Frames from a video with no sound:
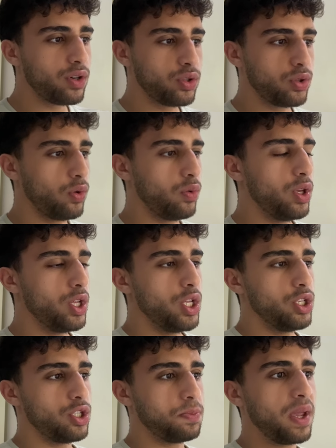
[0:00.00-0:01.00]
so
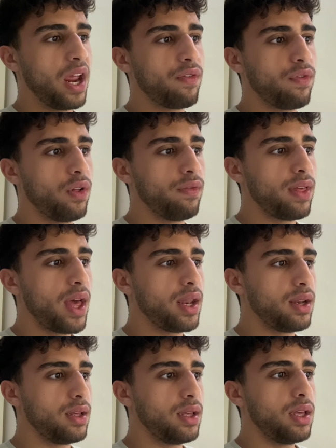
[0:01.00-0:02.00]
just be careful of
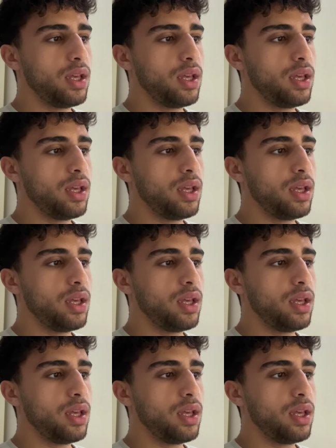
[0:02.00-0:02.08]
that.